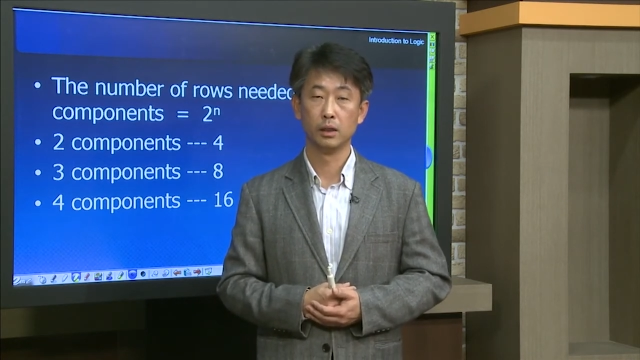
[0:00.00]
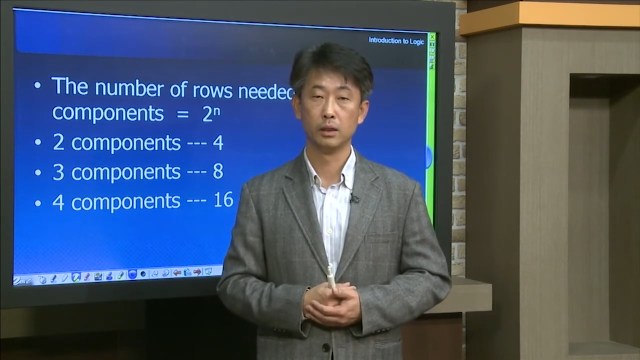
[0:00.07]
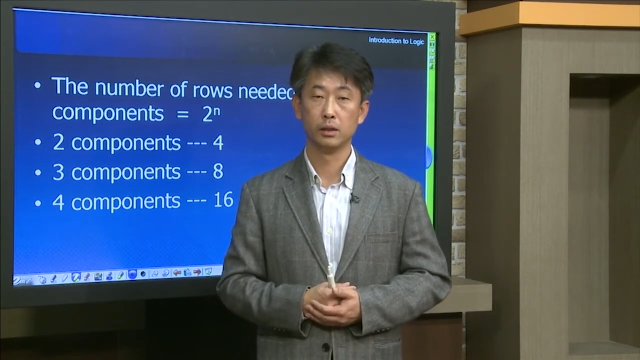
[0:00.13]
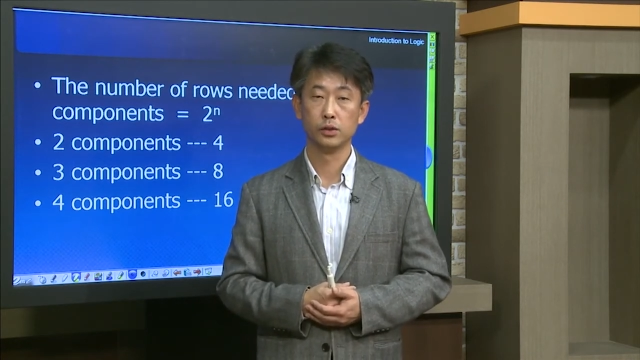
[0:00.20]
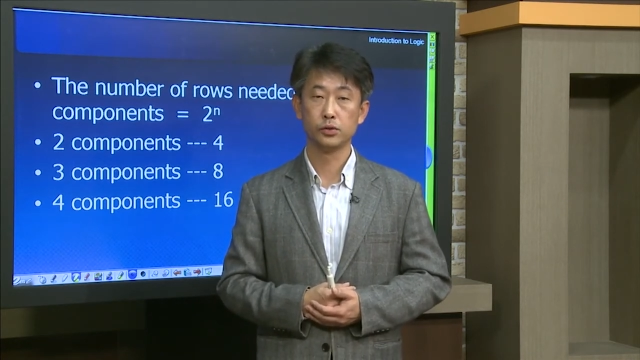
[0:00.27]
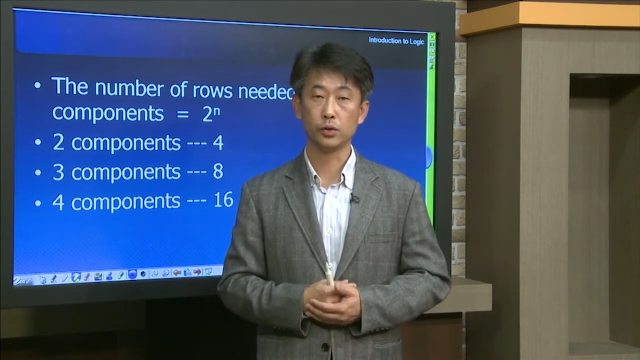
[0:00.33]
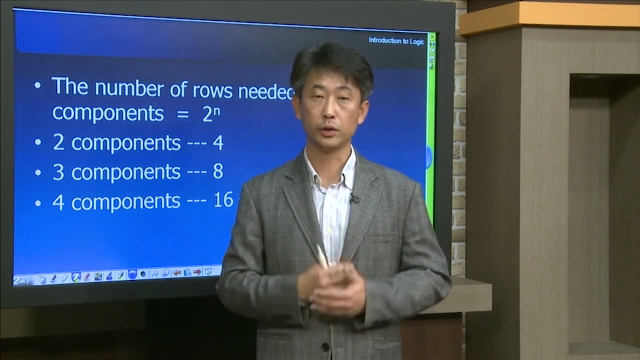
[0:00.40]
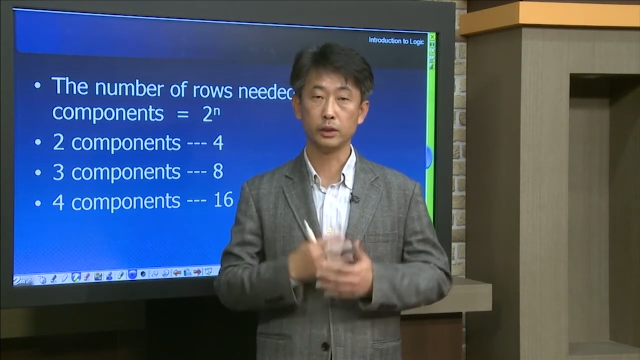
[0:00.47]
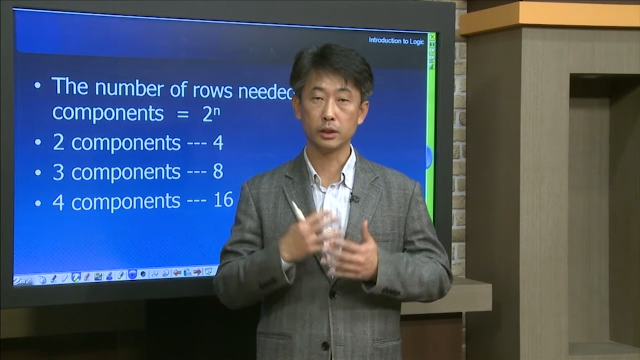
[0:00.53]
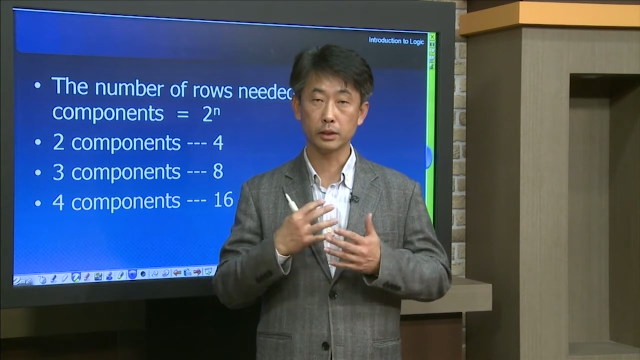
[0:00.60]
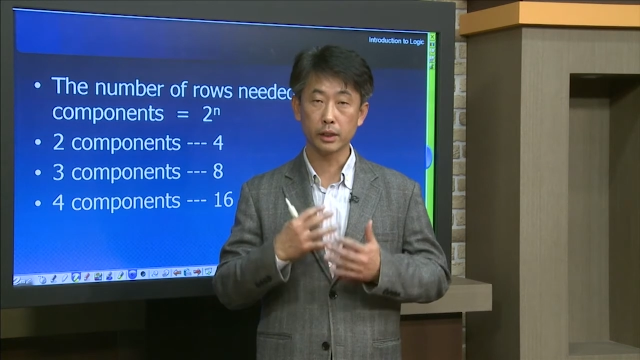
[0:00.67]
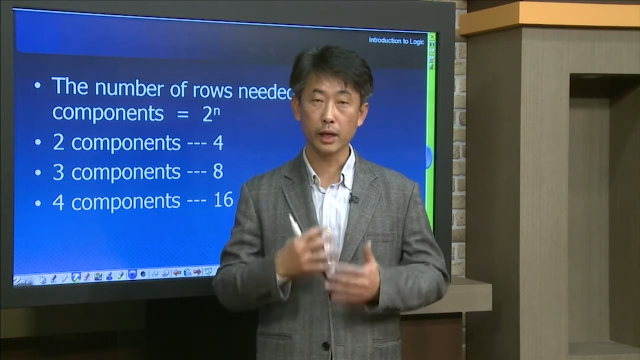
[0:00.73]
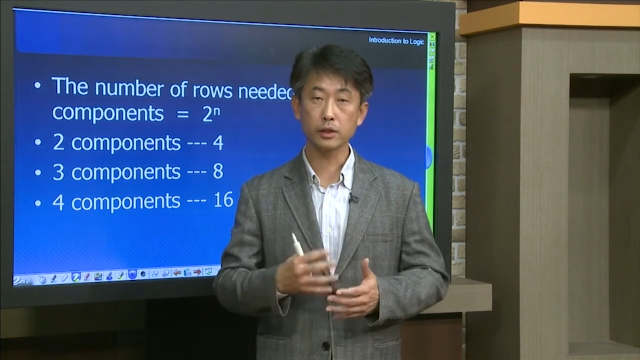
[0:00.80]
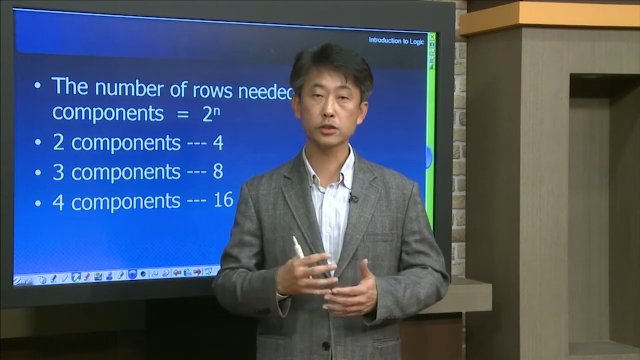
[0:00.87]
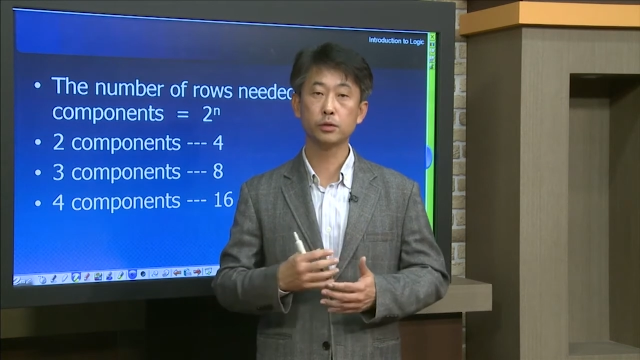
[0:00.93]
So in the
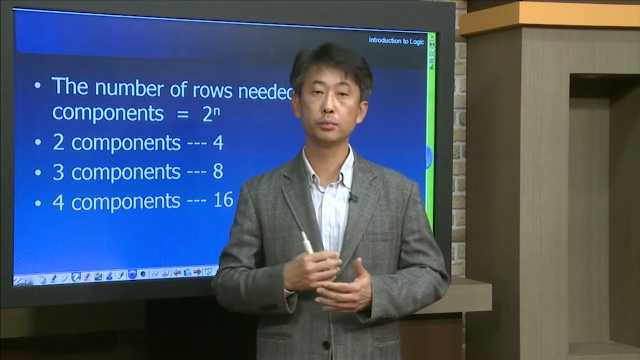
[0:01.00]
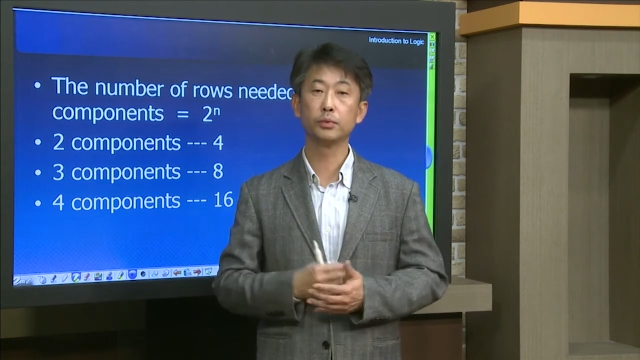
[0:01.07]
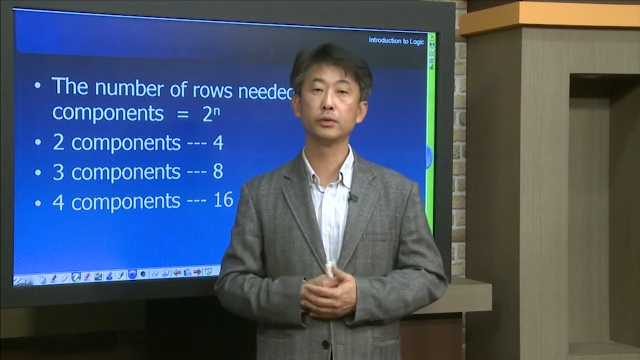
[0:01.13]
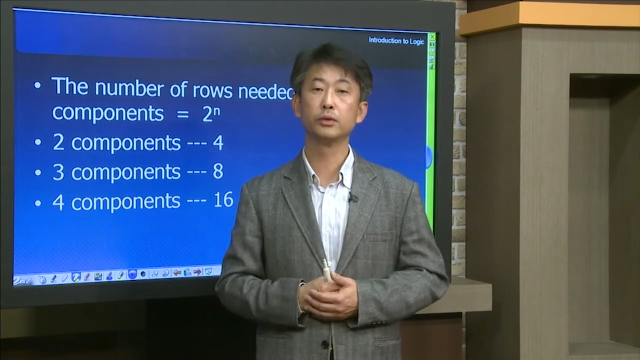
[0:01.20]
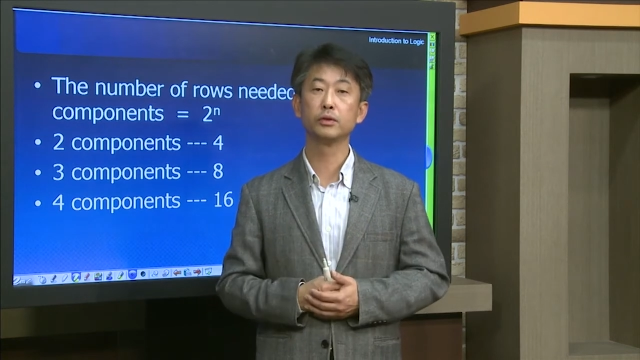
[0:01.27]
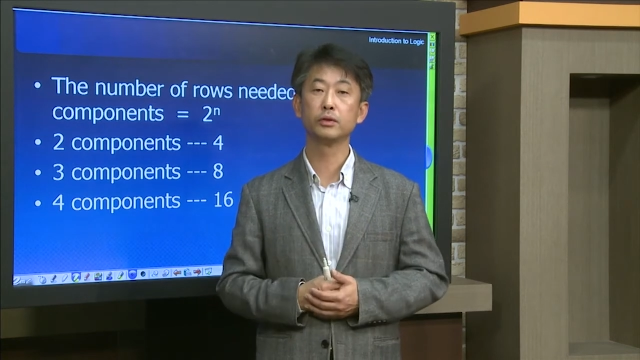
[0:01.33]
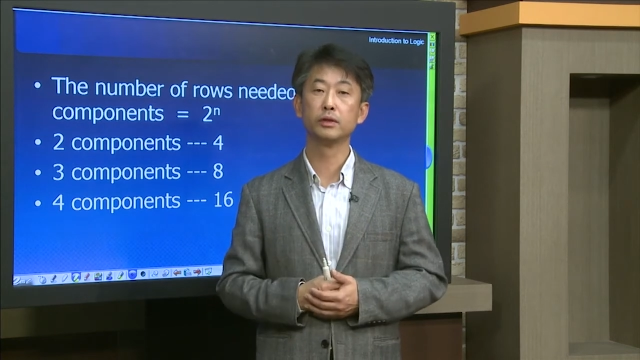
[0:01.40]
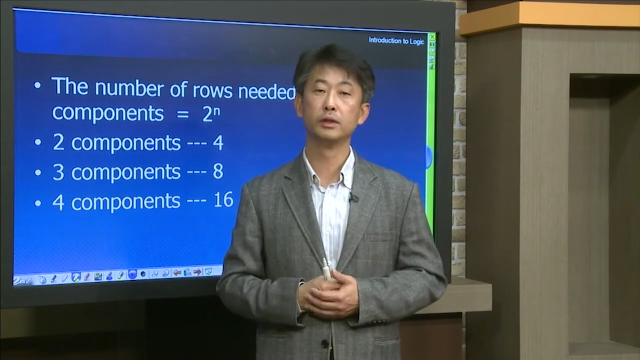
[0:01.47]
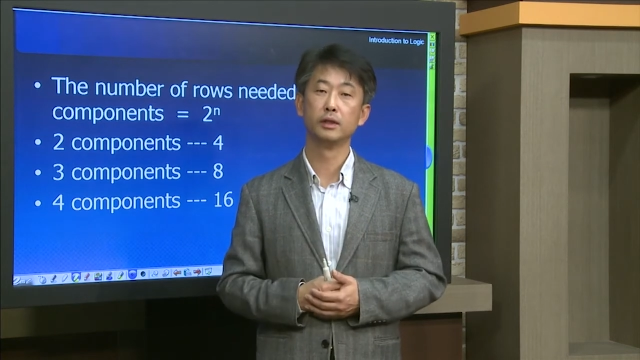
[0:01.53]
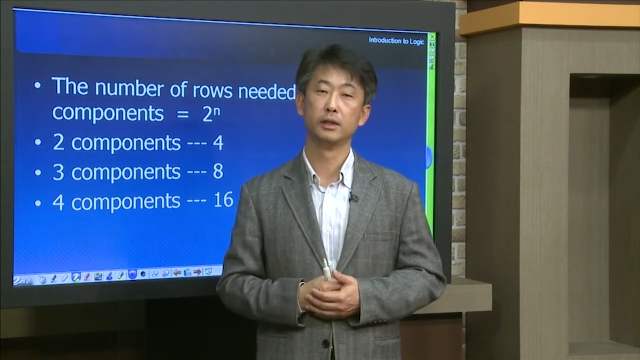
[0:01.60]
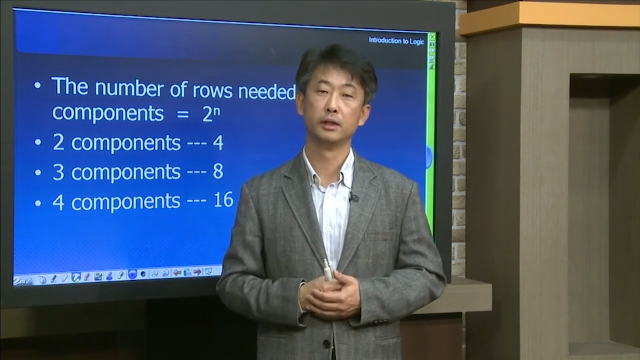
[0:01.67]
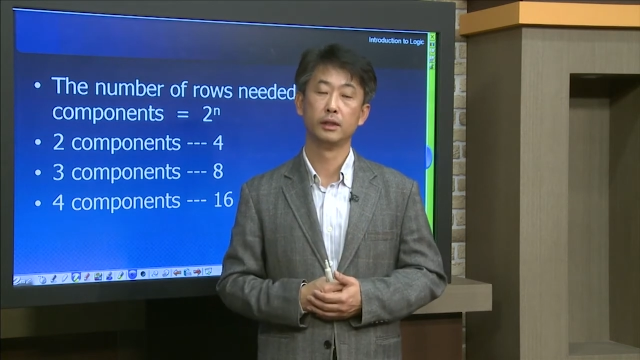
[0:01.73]
textbook,